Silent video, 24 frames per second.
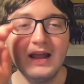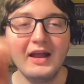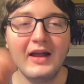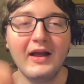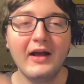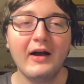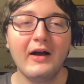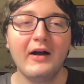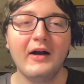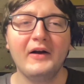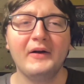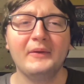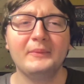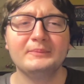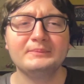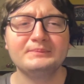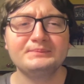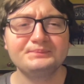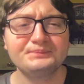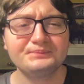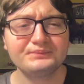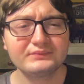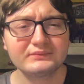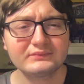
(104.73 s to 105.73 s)
But
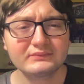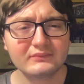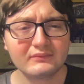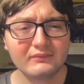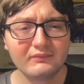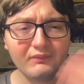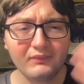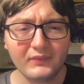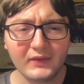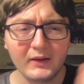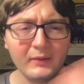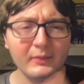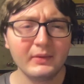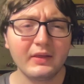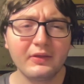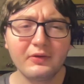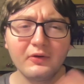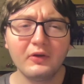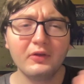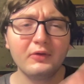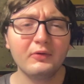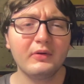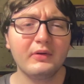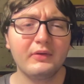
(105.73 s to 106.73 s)
that's
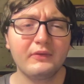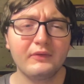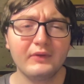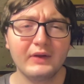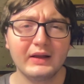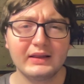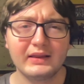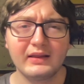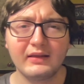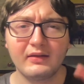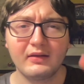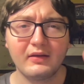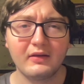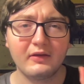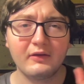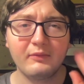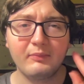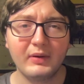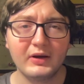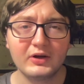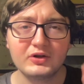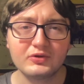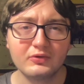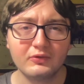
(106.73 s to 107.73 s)
all there is for this
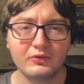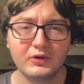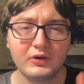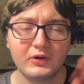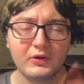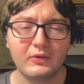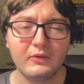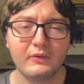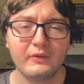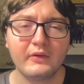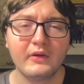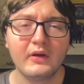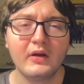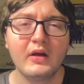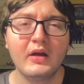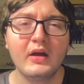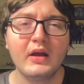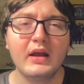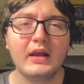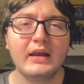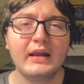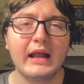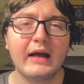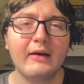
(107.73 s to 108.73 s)
special news.
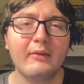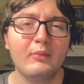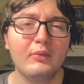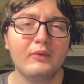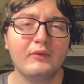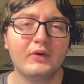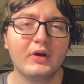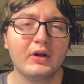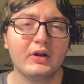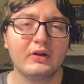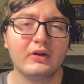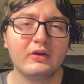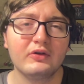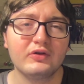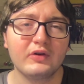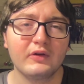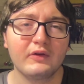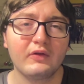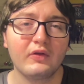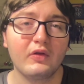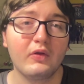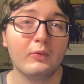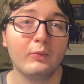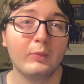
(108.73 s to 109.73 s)
Now moving on to
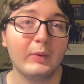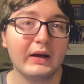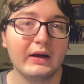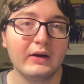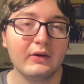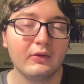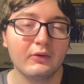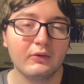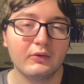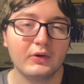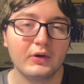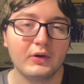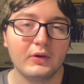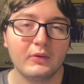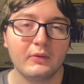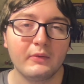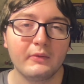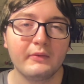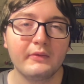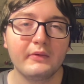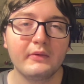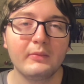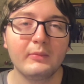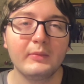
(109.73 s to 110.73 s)
just the regular
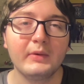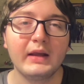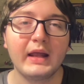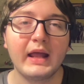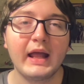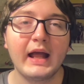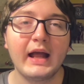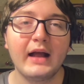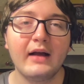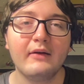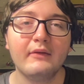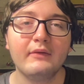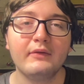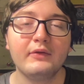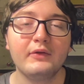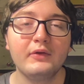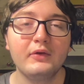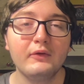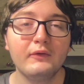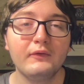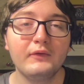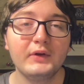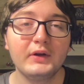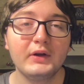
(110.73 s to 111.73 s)
news, we have
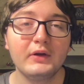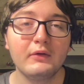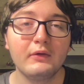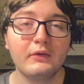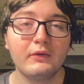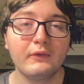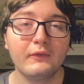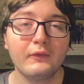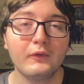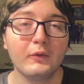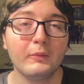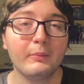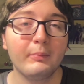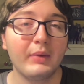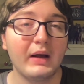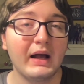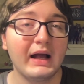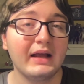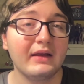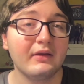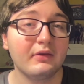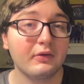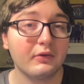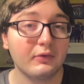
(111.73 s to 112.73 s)
two figures for
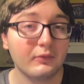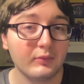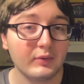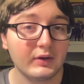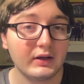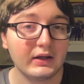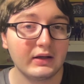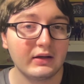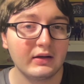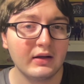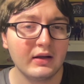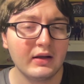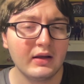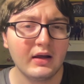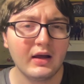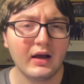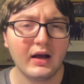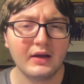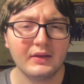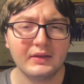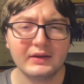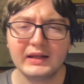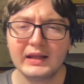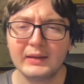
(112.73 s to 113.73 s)
buy three.
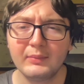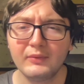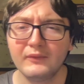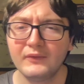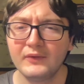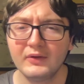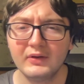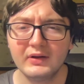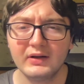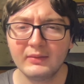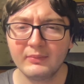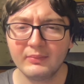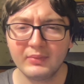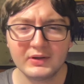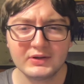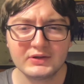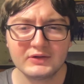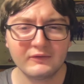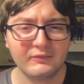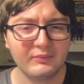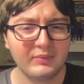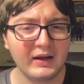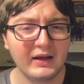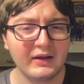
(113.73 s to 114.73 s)
They keep revealing a bunch
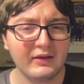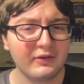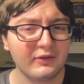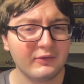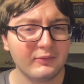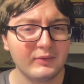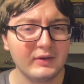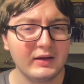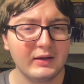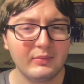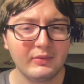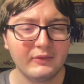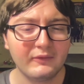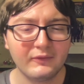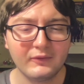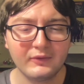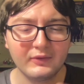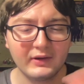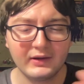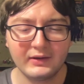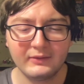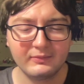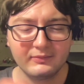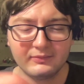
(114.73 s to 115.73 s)
of buy three before
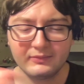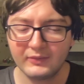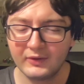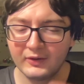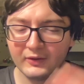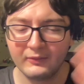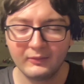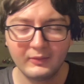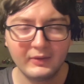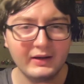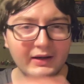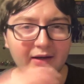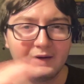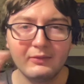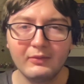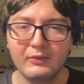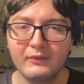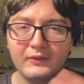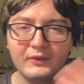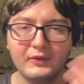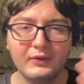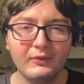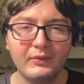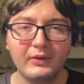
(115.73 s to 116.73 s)
they are ready to
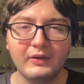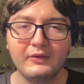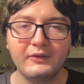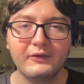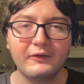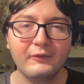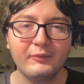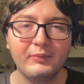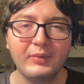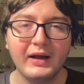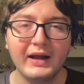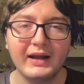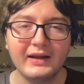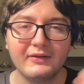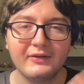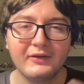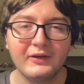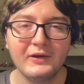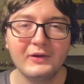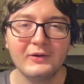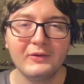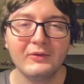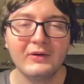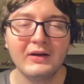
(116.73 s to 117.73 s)
reveal the rest of buy
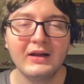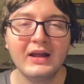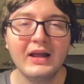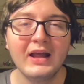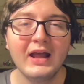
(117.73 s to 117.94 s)
two.